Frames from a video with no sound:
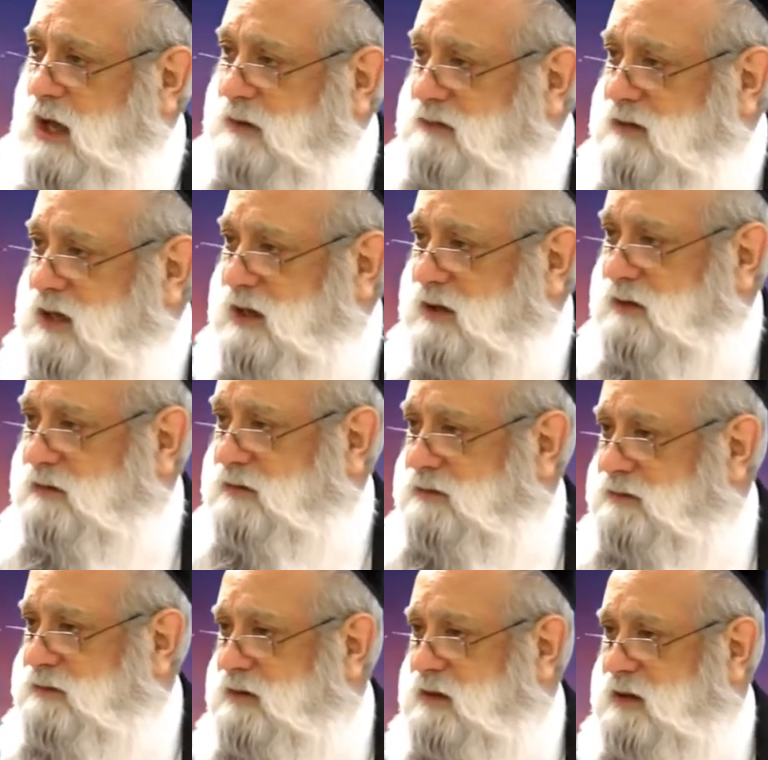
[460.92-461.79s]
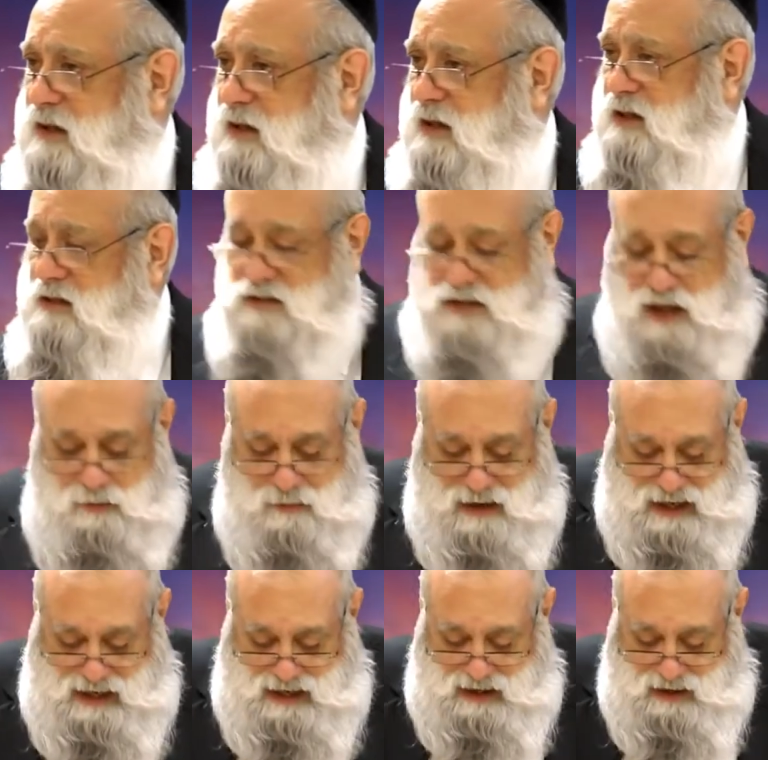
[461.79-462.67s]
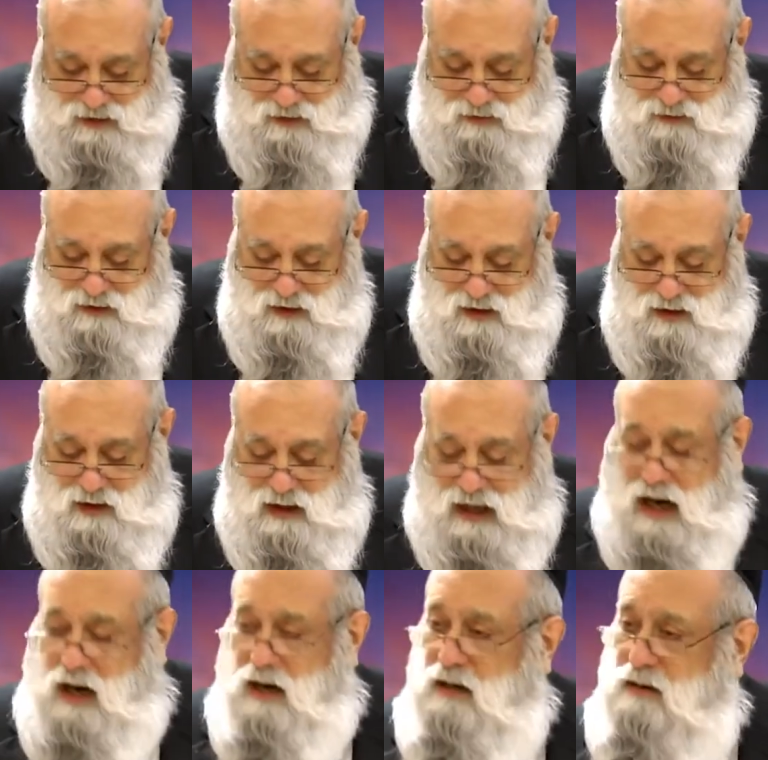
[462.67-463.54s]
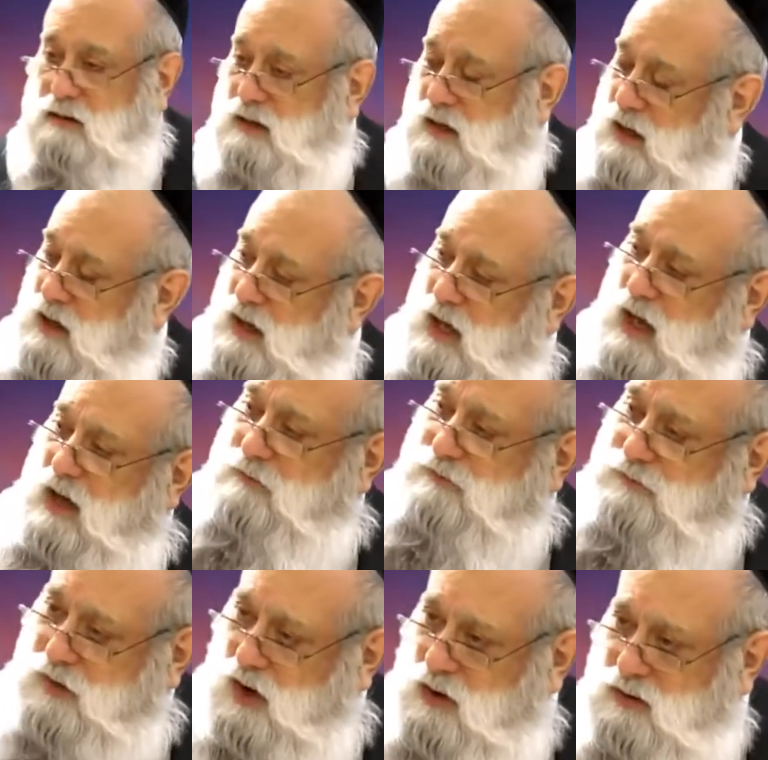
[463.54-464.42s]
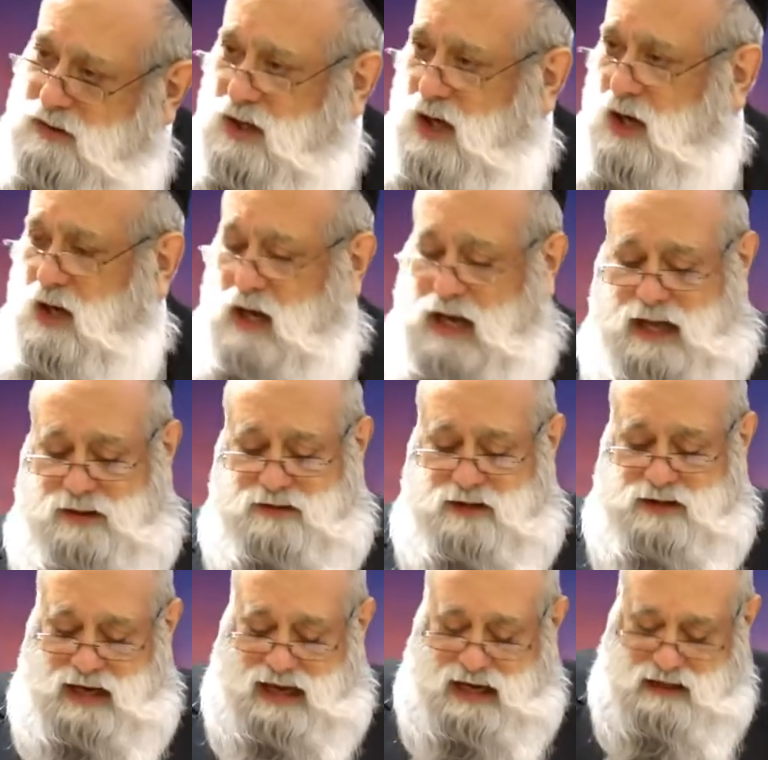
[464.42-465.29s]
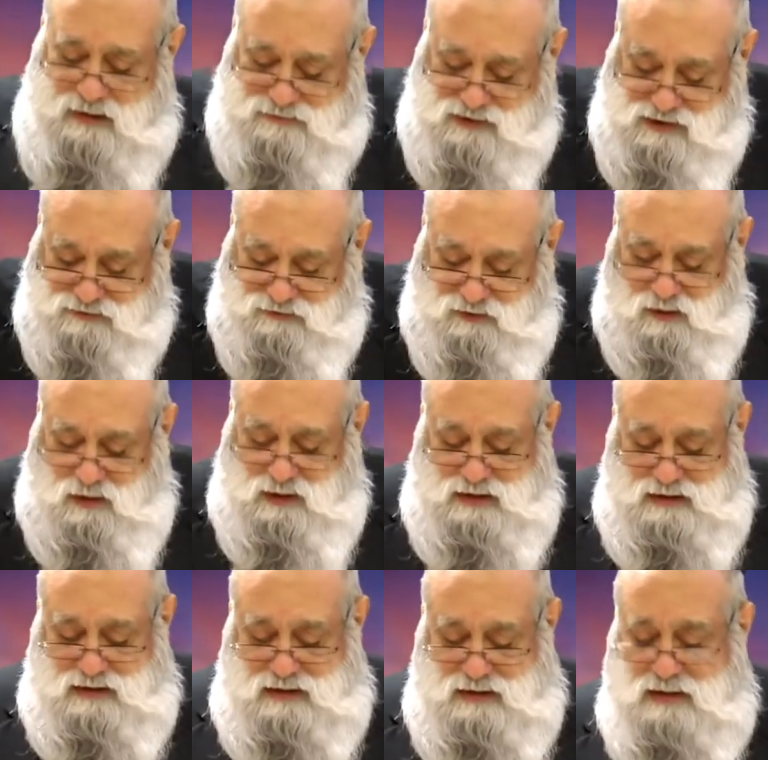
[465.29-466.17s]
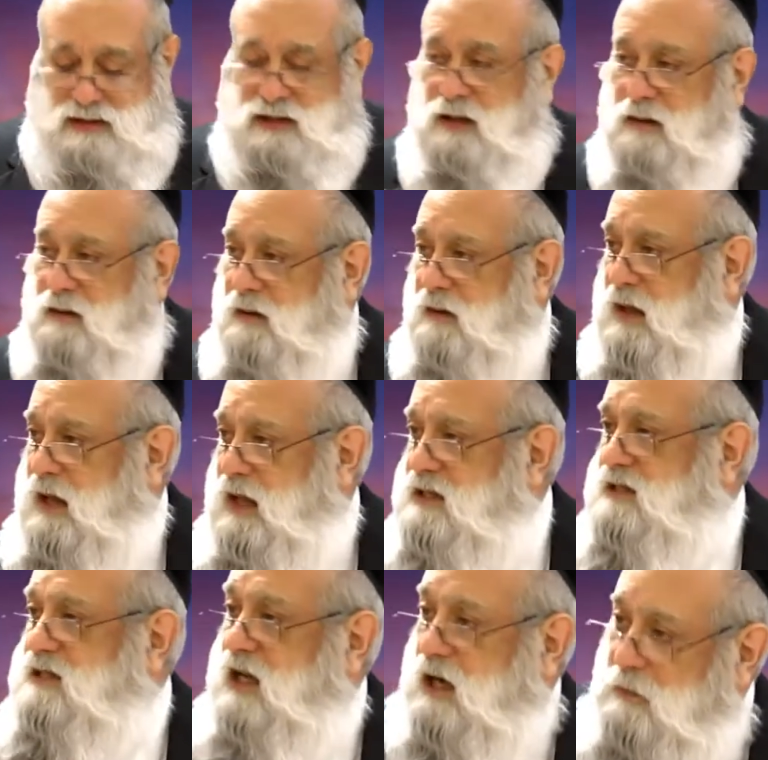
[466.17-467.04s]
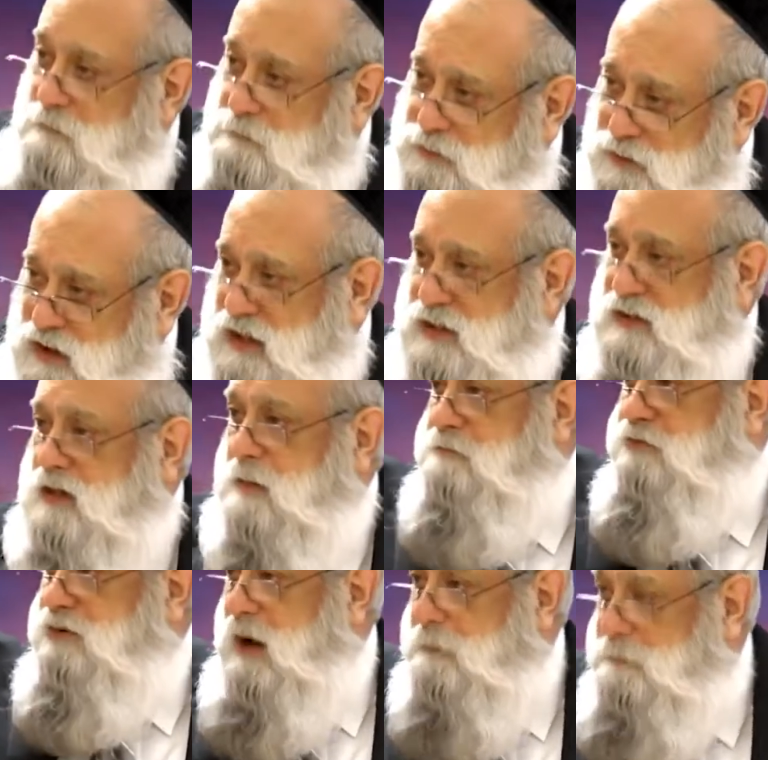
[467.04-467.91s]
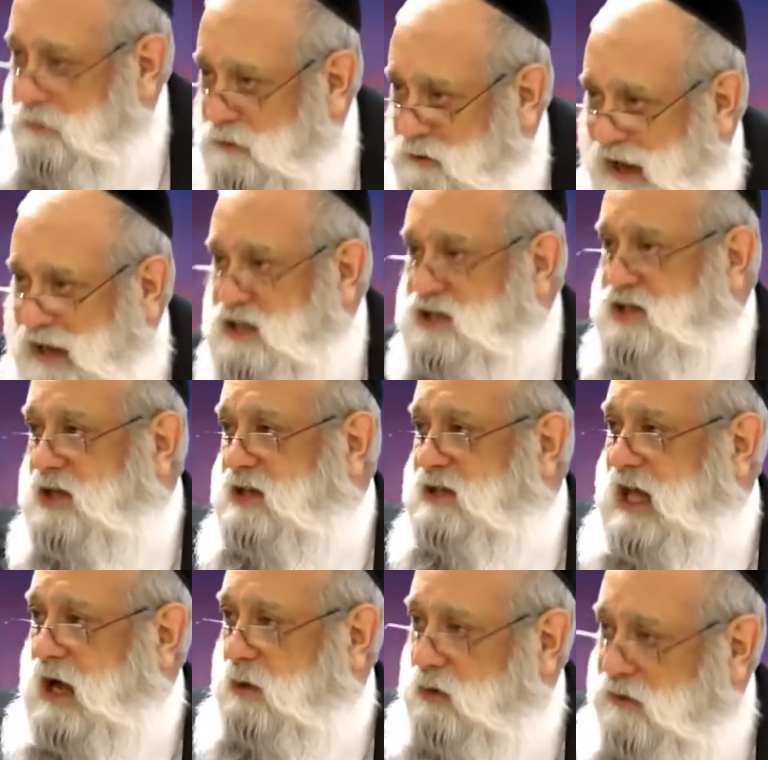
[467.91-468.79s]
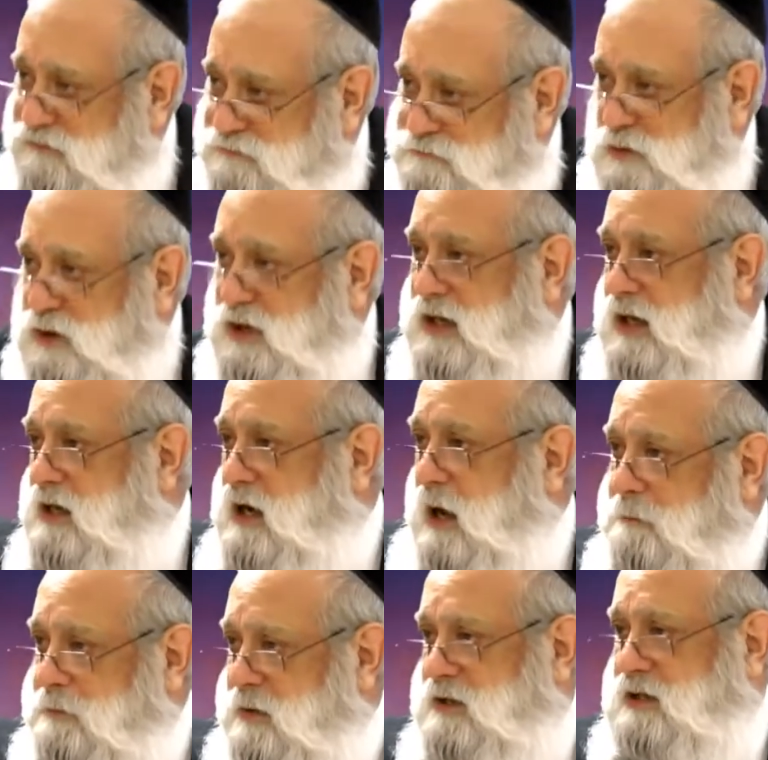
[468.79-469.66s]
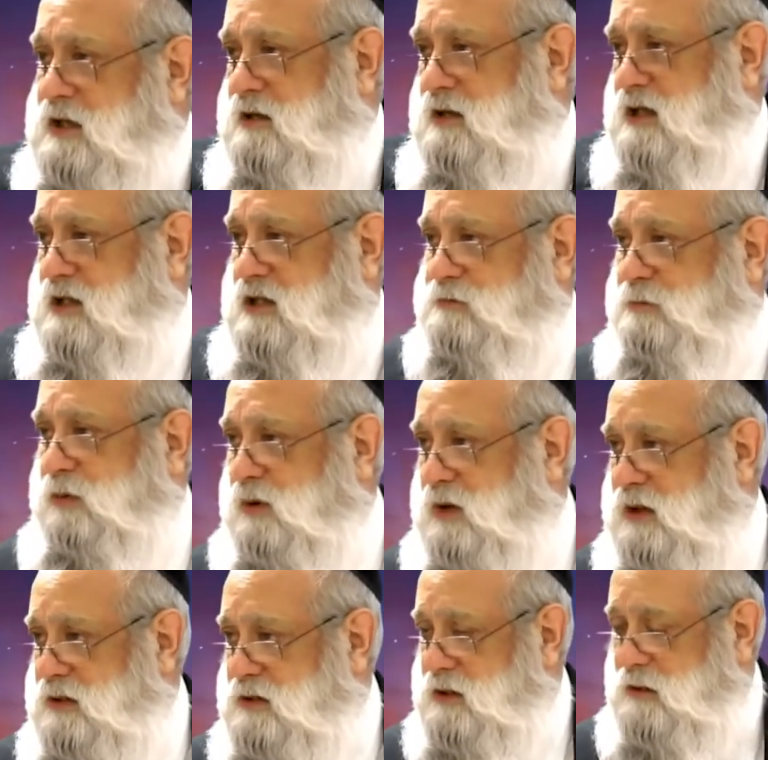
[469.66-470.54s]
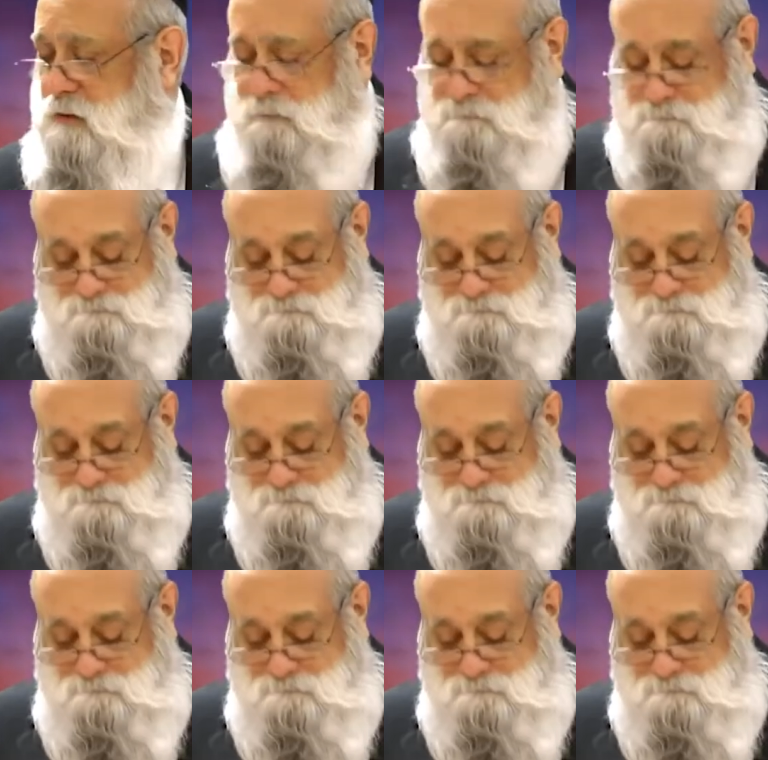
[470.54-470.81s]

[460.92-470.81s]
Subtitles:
Yom Tov. Somehow, our avoda on the night of Shavuos is to complete the preparation that we've put in up until this point.